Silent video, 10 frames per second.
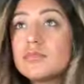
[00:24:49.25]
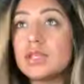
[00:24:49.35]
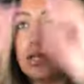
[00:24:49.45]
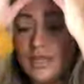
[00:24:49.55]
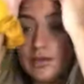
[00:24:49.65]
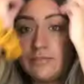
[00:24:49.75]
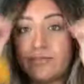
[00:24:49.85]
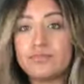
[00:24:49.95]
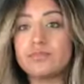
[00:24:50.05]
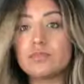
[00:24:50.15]
And yeah,
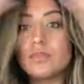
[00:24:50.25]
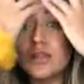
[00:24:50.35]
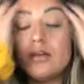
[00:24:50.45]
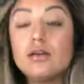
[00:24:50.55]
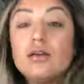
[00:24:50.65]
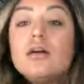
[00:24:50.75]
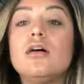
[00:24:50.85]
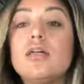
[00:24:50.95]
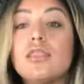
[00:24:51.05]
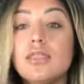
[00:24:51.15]

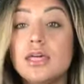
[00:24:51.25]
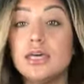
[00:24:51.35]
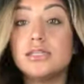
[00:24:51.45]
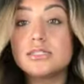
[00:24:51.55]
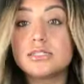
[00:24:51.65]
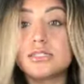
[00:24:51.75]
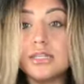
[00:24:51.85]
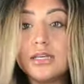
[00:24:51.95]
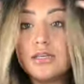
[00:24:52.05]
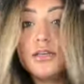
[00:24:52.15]
this
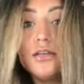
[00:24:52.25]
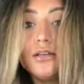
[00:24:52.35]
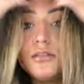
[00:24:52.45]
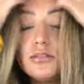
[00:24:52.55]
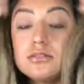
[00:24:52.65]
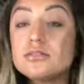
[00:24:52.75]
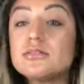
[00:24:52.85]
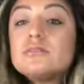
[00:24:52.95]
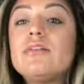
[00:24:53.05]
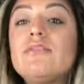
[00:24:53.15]
is my